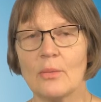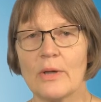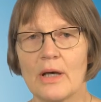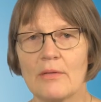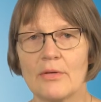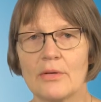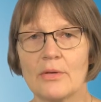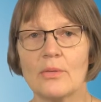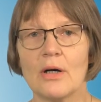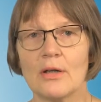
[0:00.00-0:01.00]
we have a
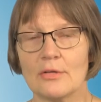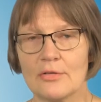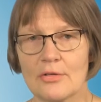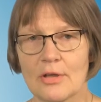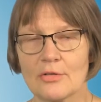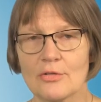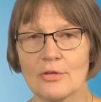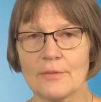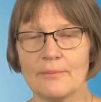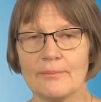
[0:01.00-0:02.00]
dual
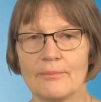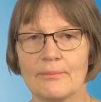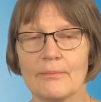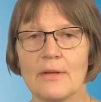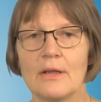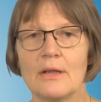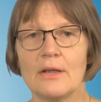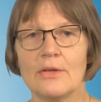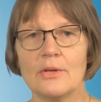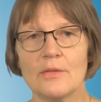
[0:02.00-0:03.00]
structure.
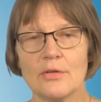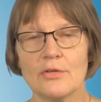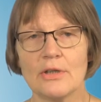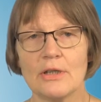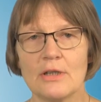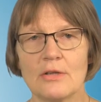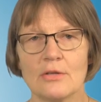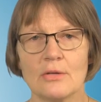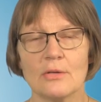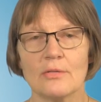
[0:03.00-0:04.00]
Universities
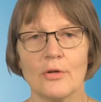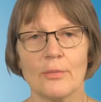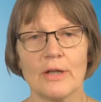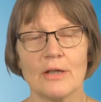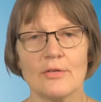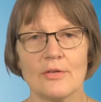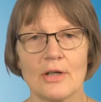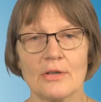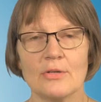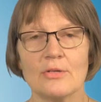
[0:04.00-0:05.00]
of Applied
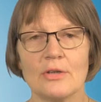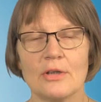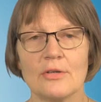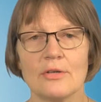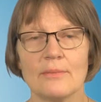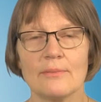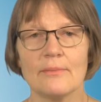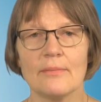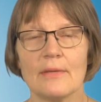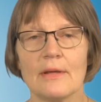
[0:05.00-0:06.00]
Sciences,
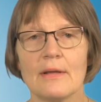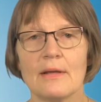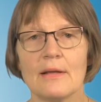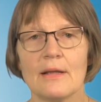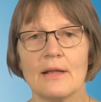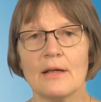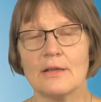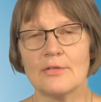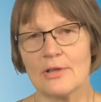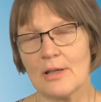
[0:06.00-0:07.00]
they are
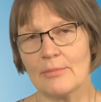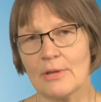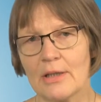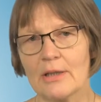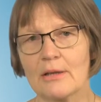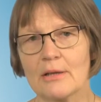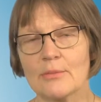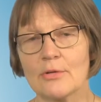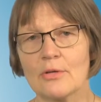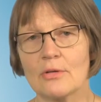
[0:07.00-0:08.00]
in some
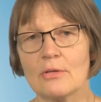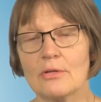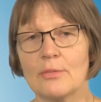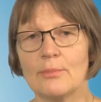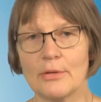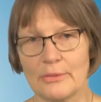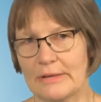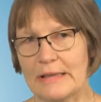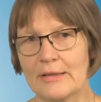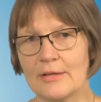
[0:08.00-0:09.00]
diagrams called
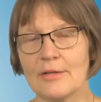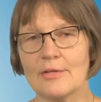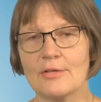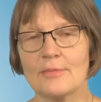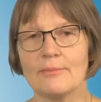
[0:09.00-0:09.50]
polytechnics.